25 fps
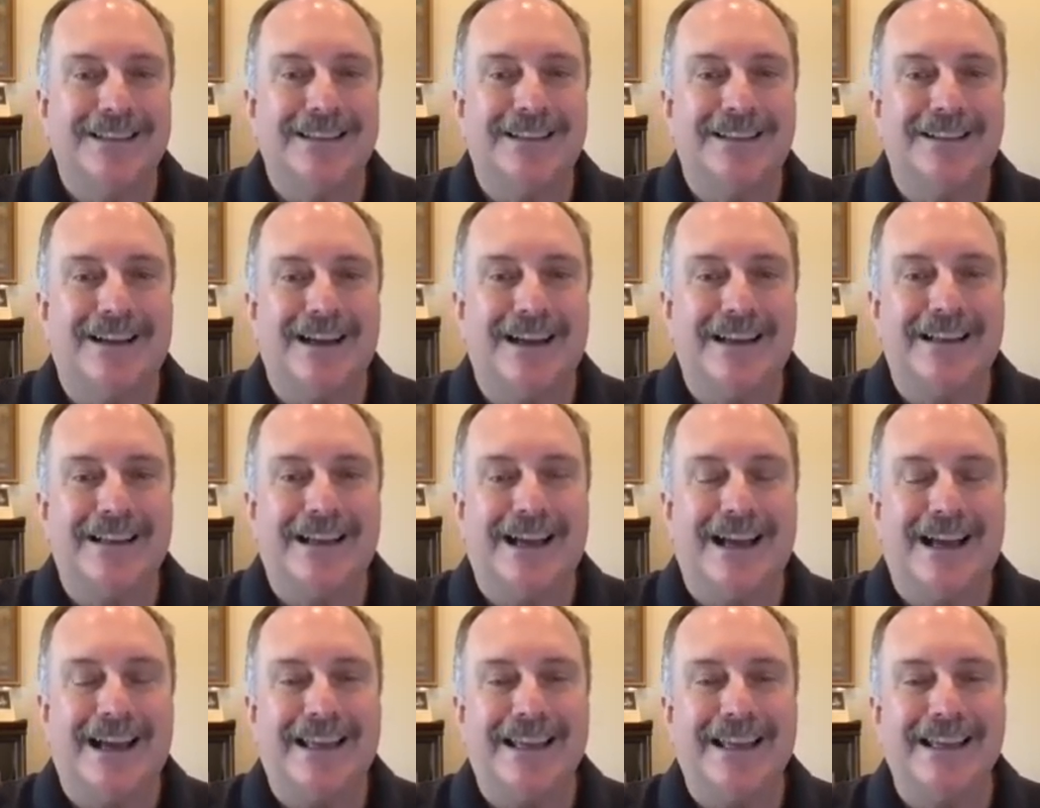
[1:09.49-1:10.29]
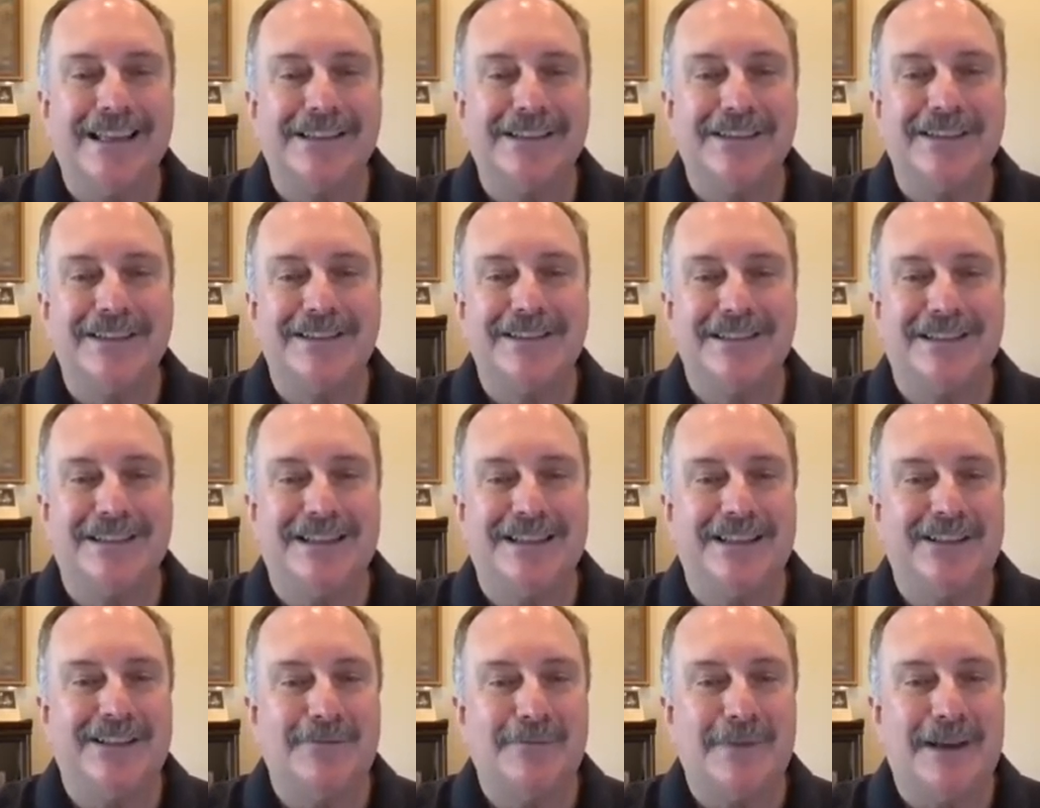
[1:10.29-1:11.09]
You know, I, I hit the
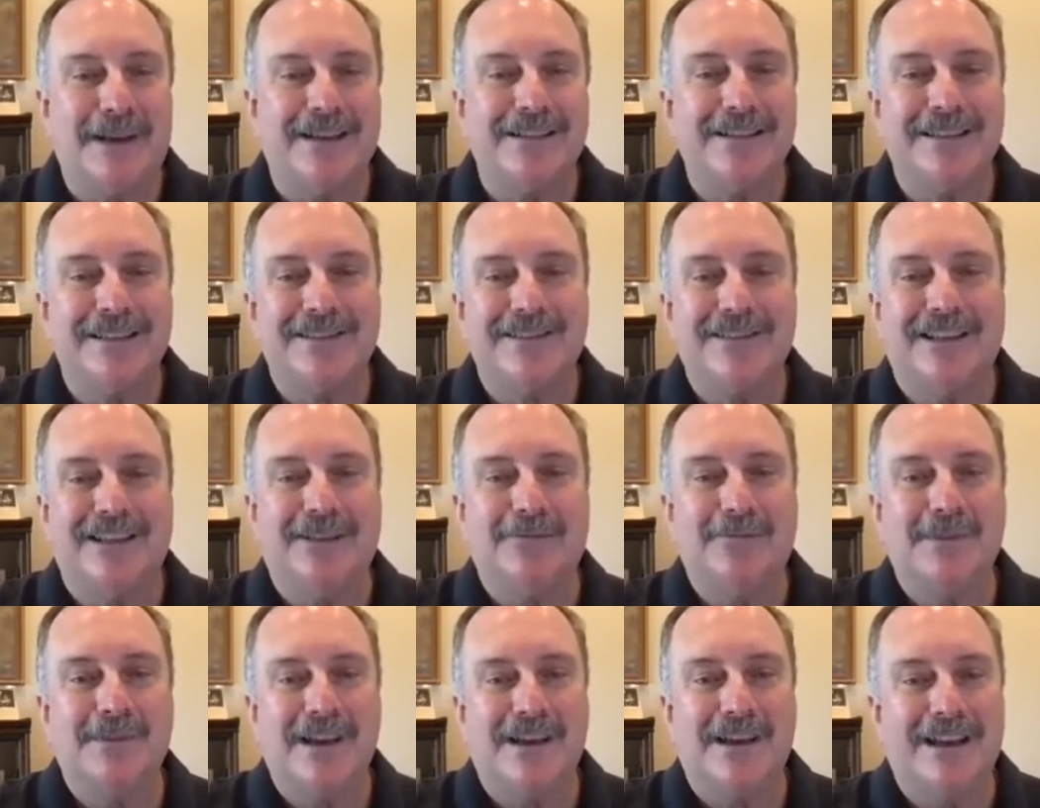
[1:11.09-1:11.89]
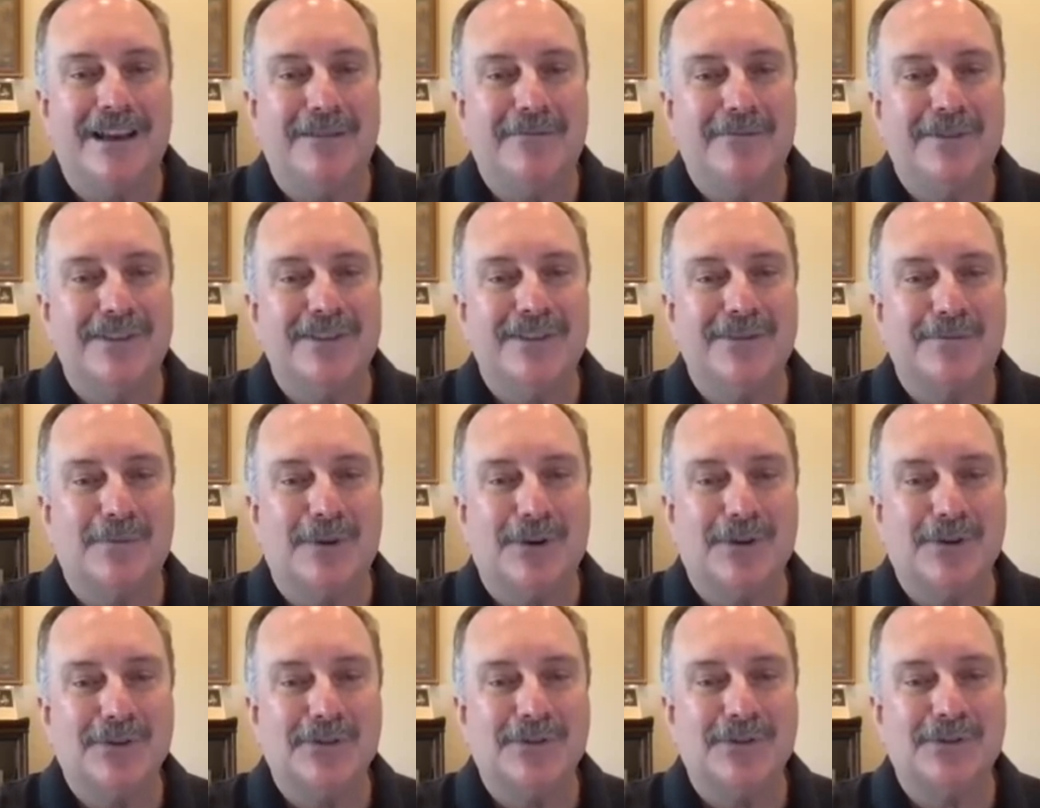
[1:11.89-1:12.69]
scene about the same time as the
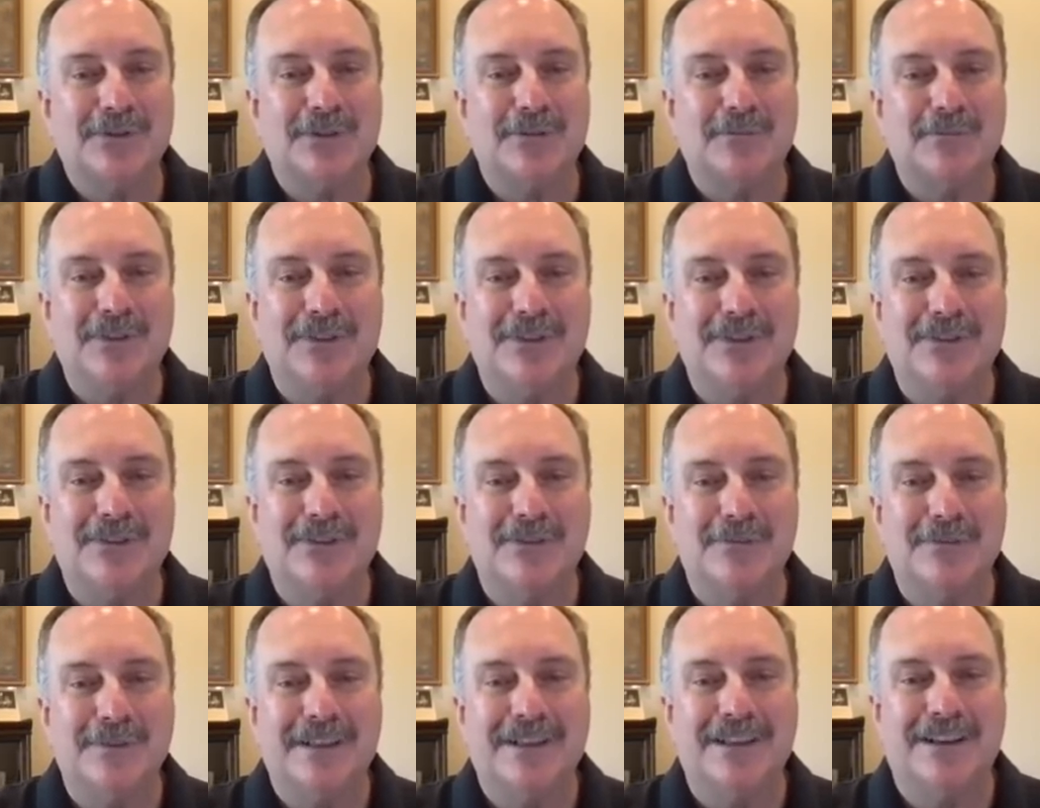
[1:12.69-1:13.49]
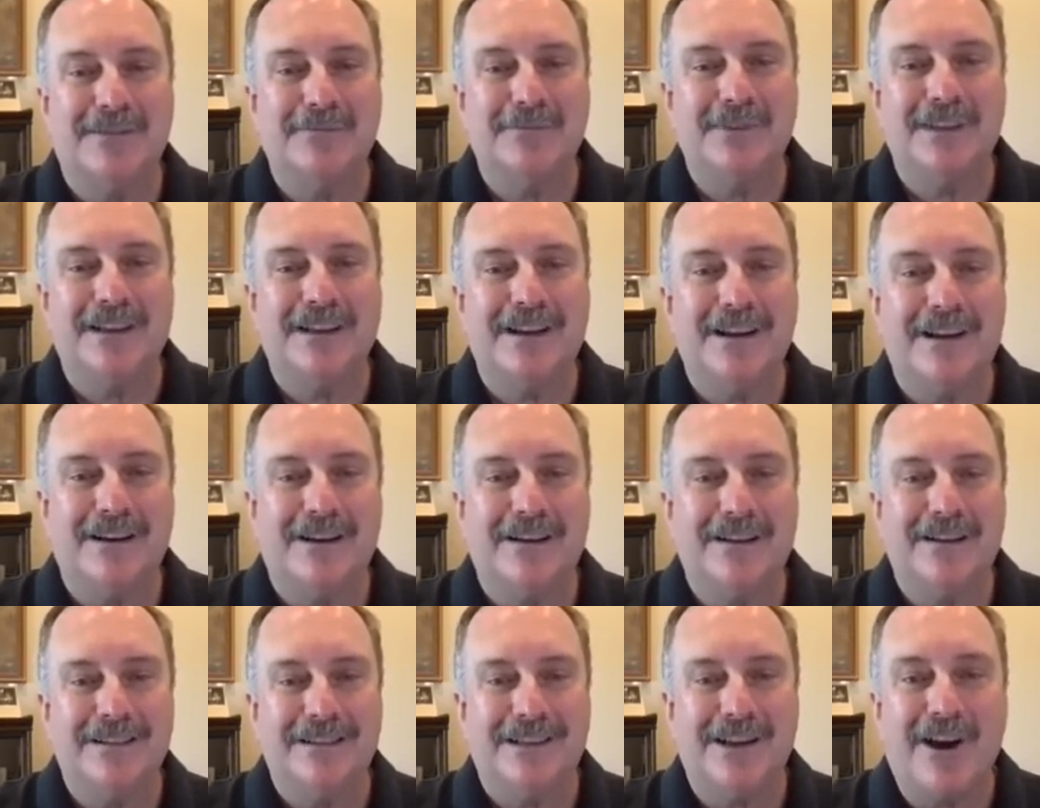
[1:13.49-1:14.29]
personal computer becoming
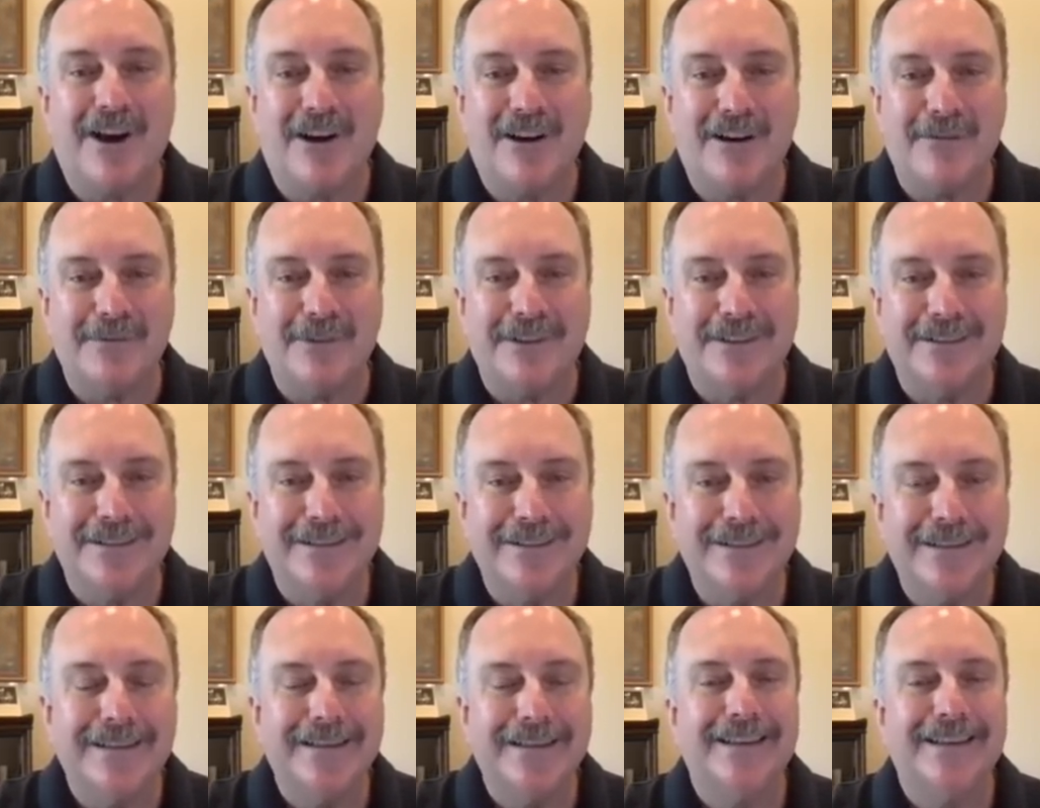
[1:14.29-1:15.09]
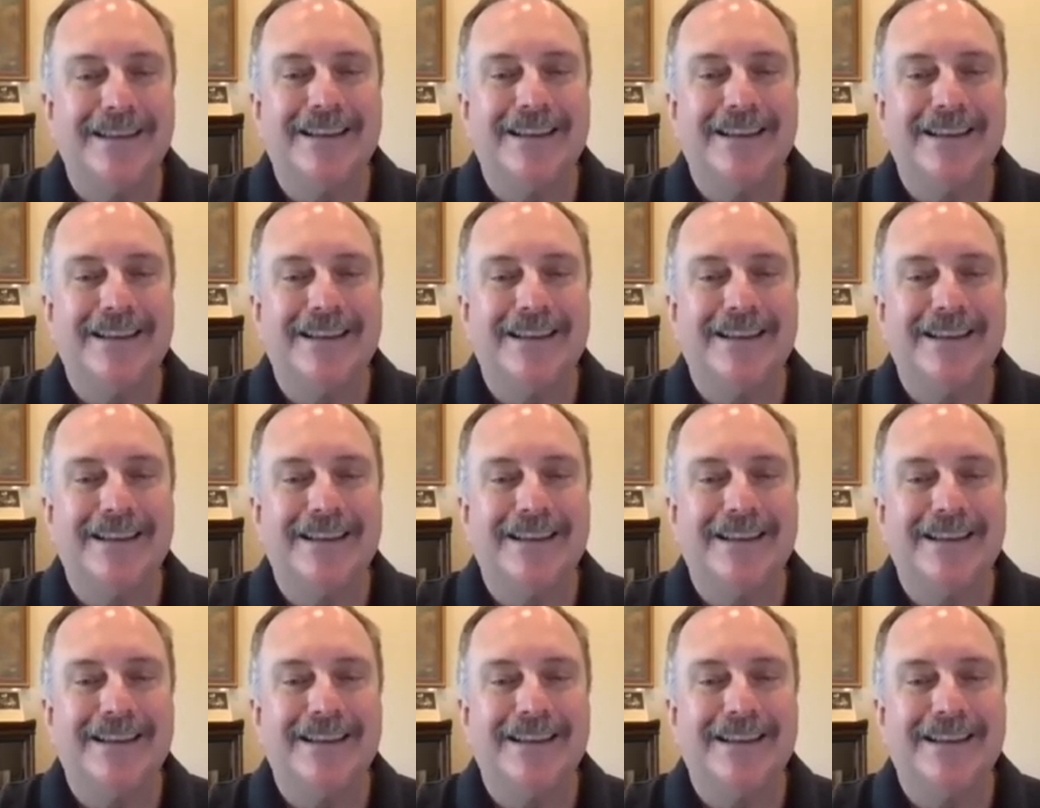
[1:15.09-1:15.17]
com- common